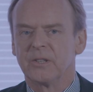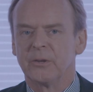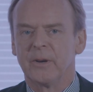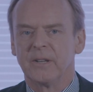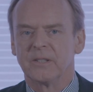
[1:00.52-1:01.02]
the
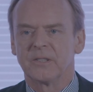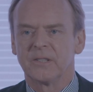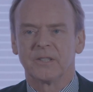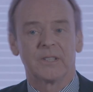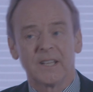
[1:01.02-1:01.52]
U N has
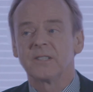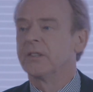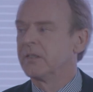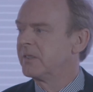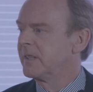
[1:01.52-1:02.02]
assessed
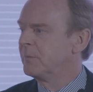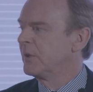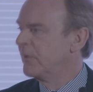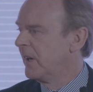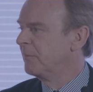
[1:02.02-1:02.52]
that
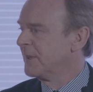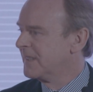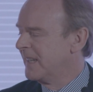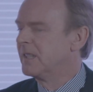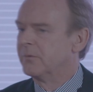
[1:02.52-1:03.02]
seventy-five
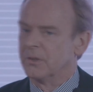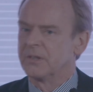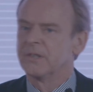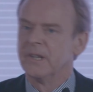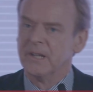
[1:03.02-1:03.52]
percent of
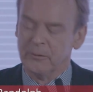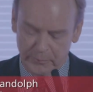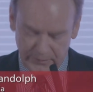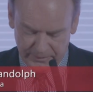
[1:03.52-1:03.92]
us will be